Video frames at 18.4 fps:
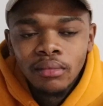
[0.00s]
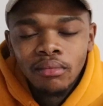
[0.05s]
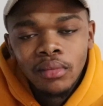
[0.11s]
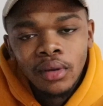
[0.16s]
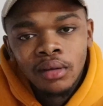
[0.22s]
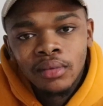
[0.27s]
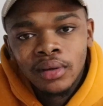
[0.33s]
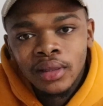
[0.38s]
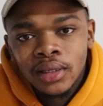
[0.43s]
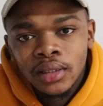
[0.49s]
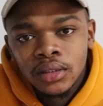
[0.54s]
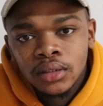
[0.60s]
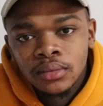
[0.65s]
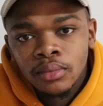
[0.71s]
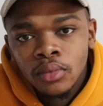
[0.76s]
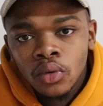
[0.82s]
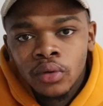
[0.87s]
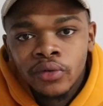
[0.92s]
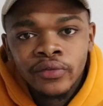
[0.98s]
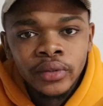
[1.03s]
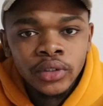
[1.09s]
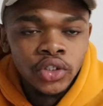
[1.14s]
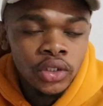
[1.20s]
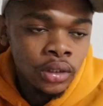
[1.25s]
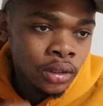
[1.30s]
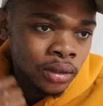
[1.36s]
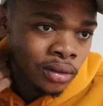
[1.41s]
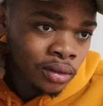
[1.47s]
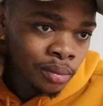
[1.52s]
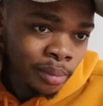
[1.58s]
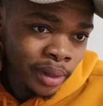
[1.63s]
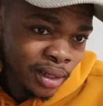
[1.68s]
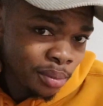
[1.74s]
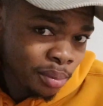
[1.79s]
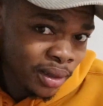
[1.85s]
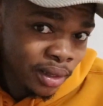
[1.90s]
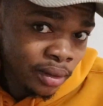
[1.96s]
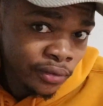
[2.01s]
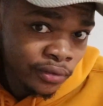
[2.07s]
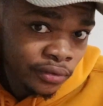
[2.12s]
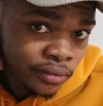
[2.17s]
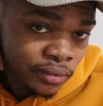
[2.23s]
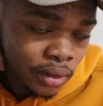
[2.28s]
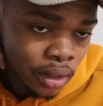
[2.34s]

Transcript: Maybe that's more of a general pet peeve.